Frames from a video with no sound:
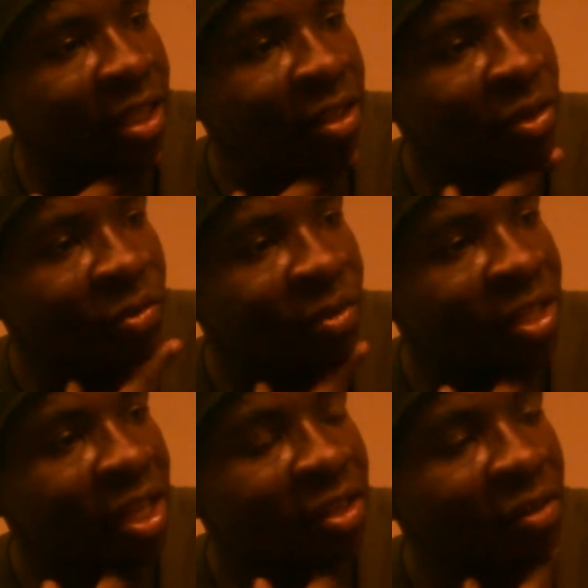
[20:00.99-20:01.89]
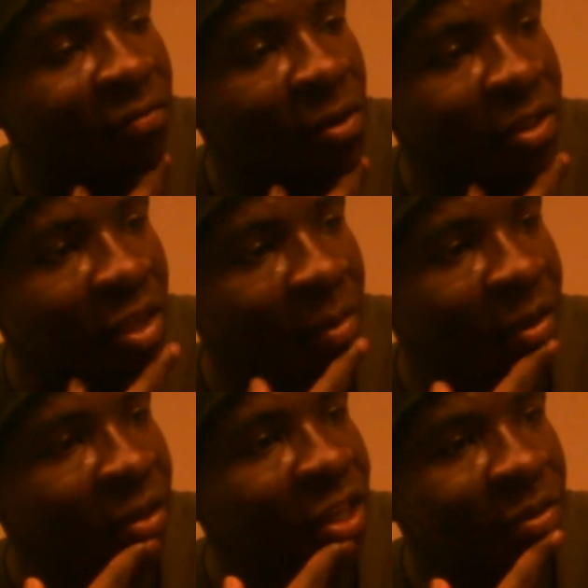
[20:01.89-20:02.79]
And the only reason I couldn't focus on my
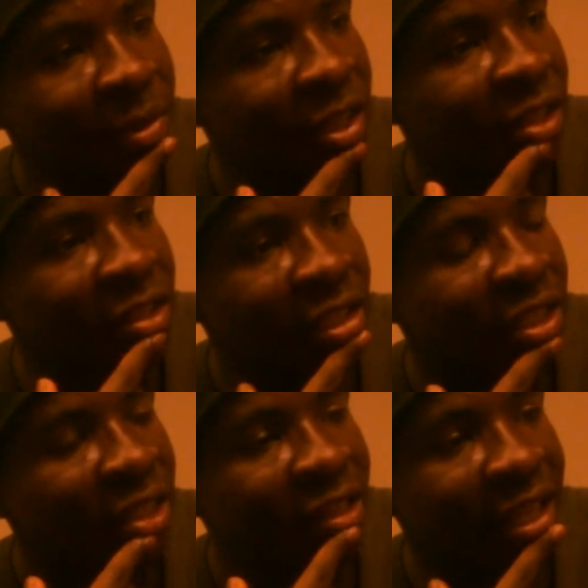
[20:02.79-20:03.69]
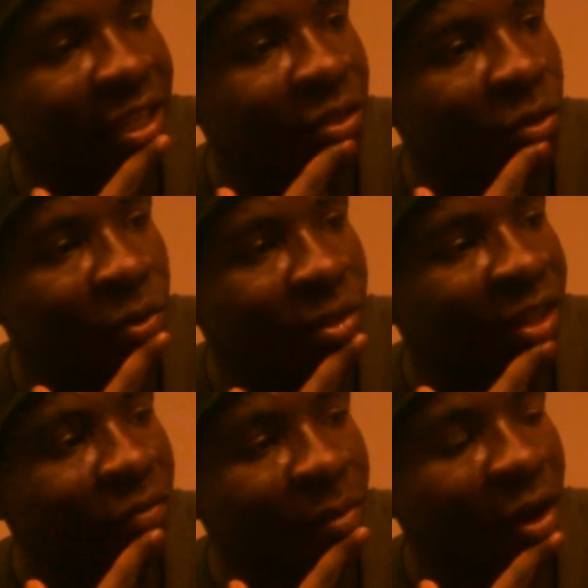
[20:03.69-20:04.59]
grades because these niggas at school was
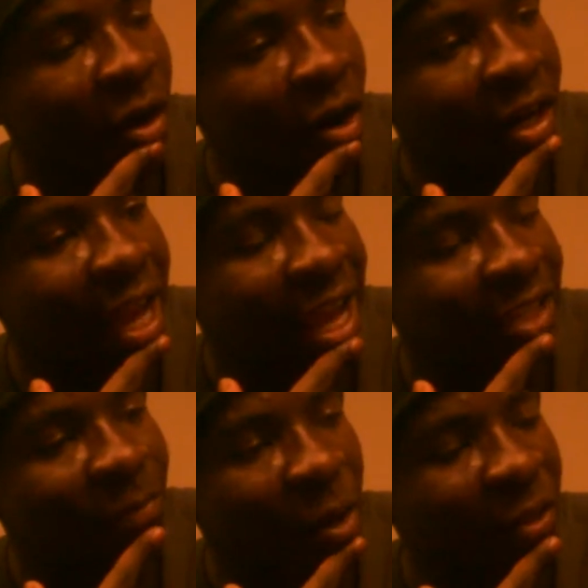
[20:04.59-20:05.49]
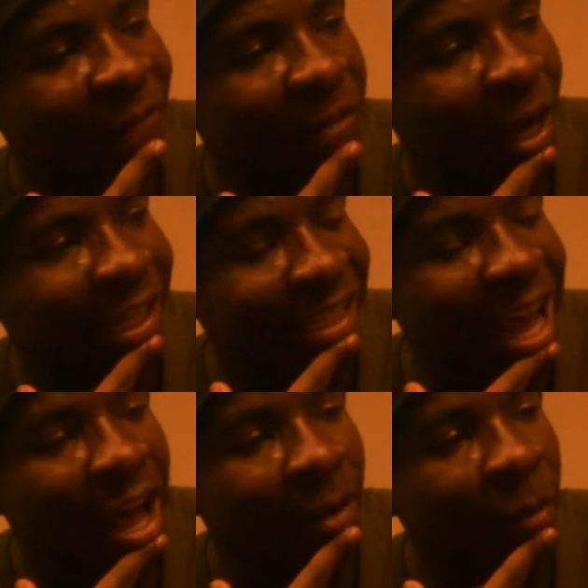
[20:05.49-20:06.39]
giving me a hard ass motherfucking
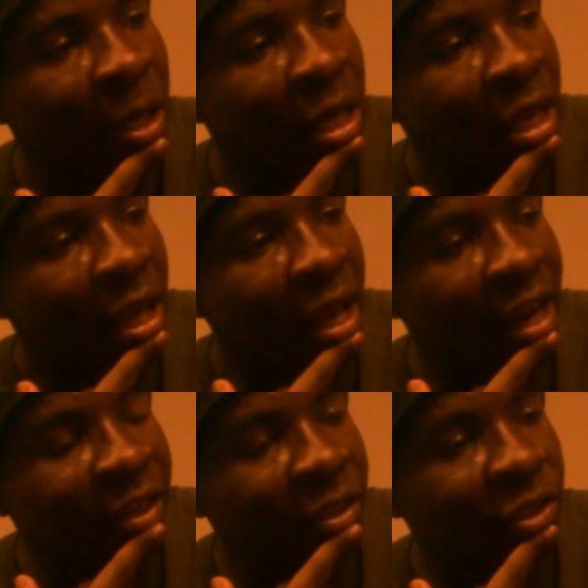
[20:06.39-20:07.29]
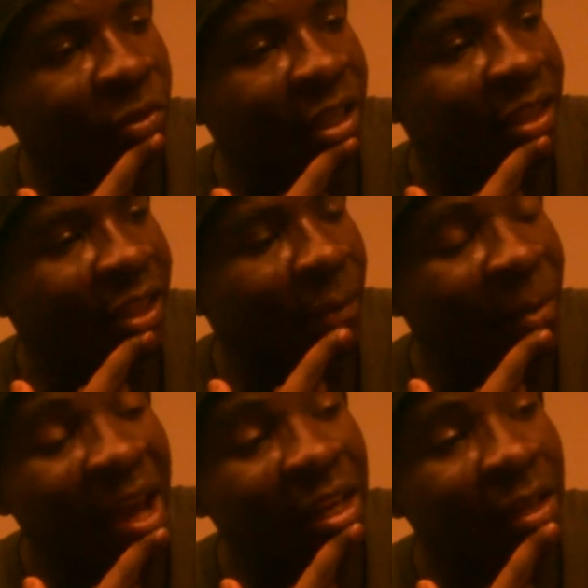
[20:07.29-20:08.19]
time, and I couldn't do anything
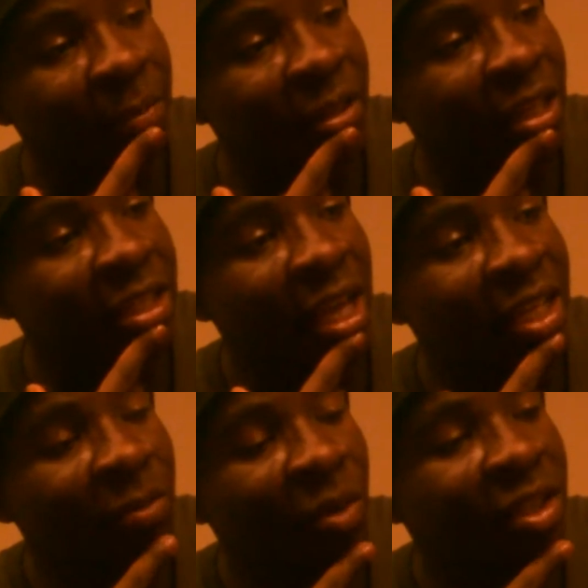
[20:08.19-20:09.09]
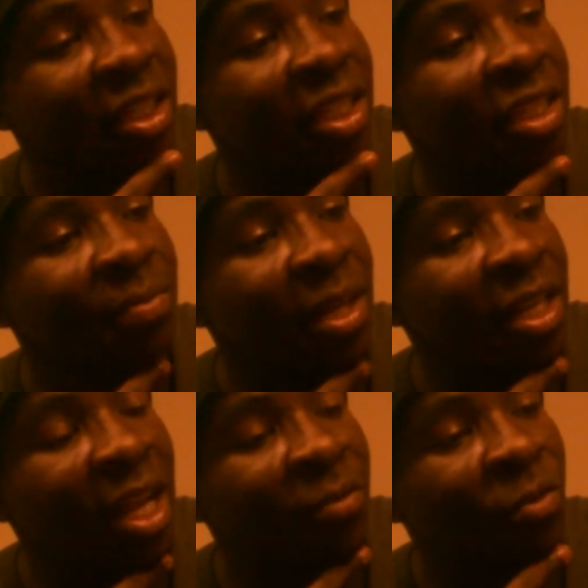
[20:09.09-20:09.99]
about it because I didn't want to get
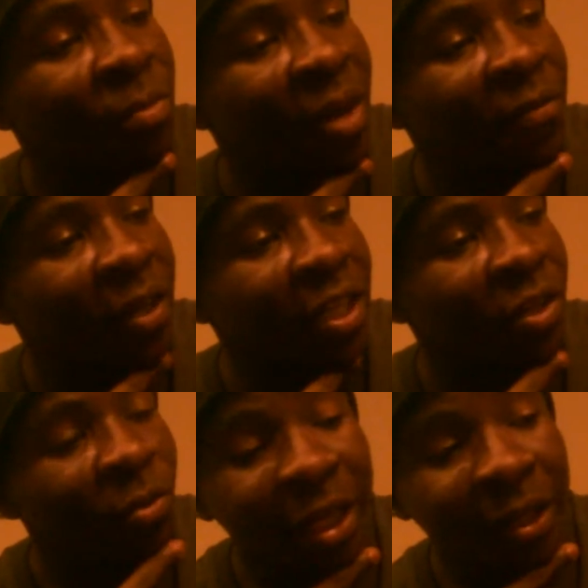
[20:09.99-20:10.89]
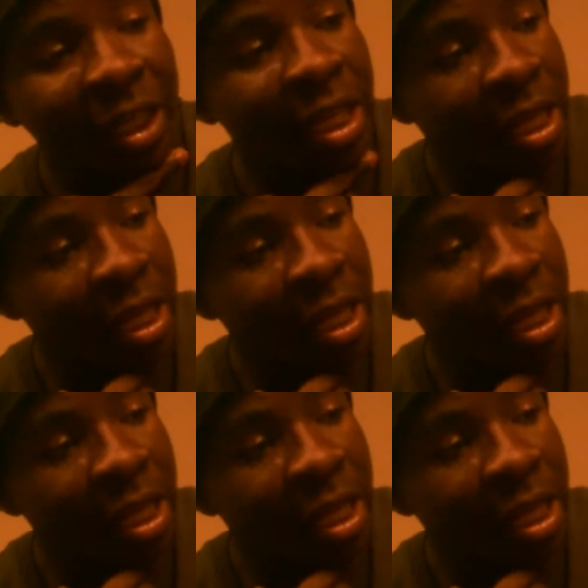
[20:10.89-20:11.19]
suspended and ruin my fucking career.